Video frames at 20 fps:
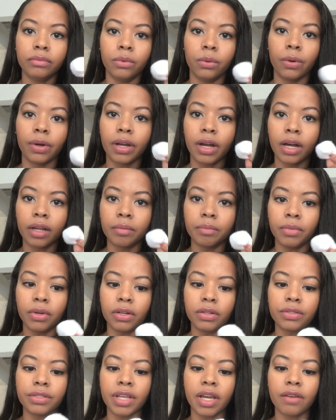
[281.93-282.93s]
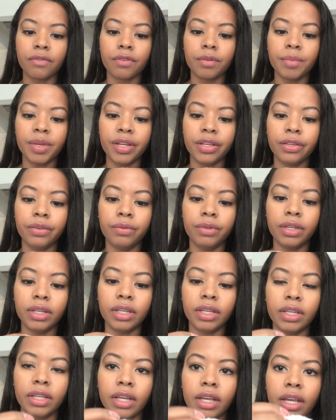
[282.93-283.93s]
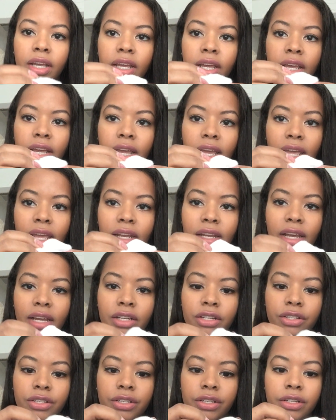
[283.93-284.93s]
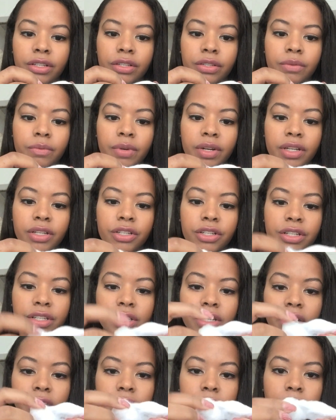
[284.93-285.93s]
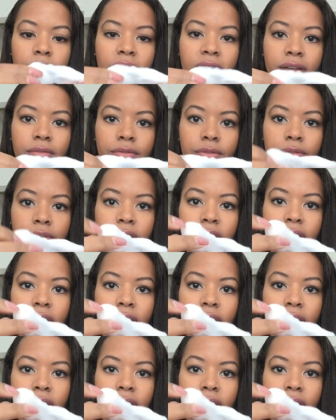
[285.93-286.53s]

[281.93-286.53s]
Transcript: or cotton balls, however many you need, and actually you want to just unravel